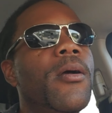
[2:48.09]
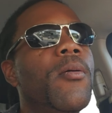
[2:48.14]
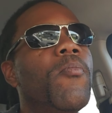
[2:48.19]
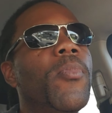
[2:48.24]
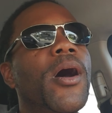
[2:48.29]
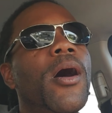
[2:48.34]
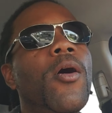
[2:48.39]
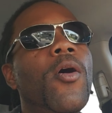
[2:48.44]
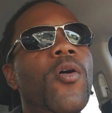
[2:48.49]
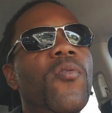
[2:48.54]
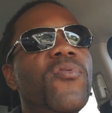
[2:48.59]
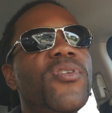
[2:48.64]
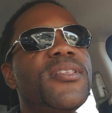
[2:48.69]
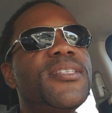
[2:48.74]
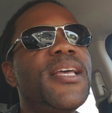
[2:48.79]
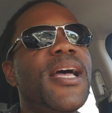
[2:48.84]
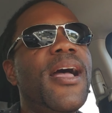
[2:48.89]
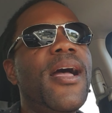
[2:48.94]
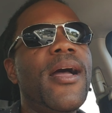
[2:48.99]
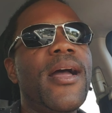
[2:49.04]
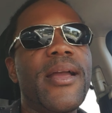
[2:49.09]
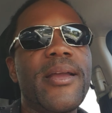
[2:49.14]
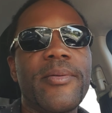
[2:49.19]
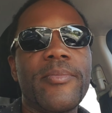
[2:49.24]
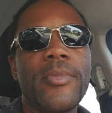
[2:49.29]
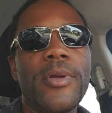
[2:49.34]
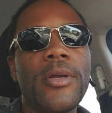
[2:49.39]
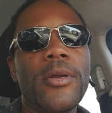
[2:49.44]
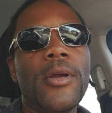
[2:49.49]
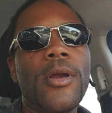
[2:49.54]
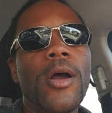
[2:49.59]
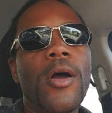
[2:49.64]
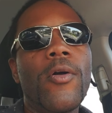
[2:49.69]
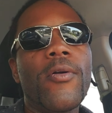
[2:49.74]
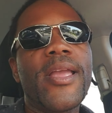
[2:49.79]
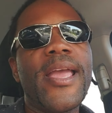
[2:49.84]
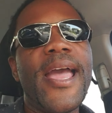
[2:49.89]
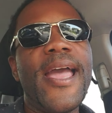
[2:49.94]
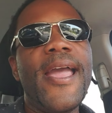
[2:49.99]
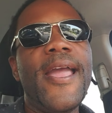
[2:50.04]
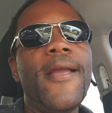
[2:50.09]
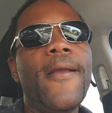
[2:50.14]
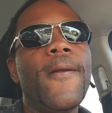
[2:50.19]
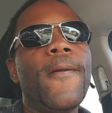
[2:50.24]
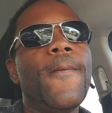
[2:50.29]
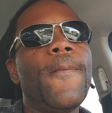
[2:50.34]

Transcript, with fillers: But over time, okay,